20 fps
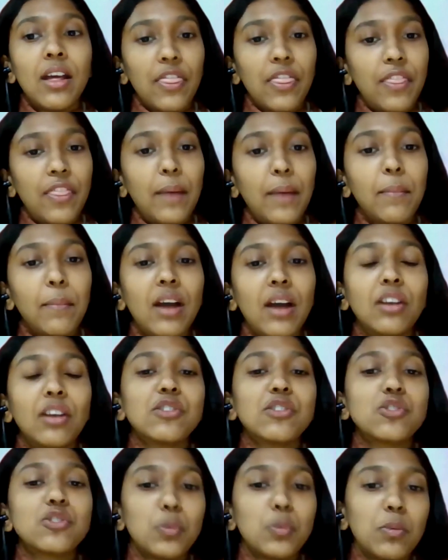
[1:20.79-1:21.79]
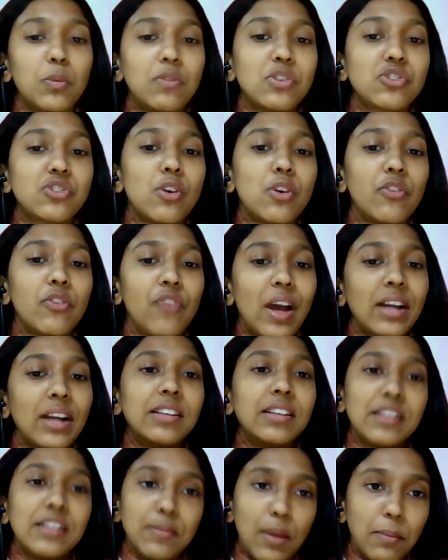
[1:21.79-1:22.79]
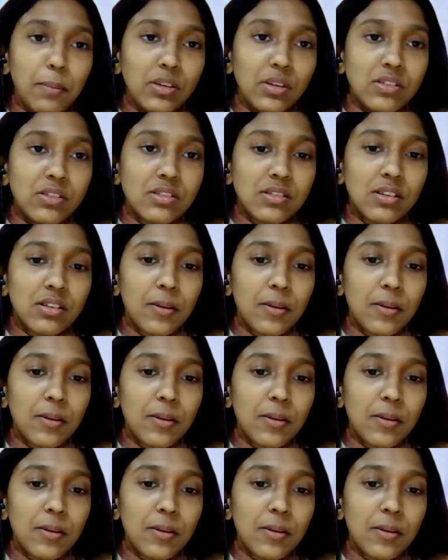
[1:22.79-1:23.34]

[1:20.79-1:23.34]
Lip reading: them under the supervision of faculty members.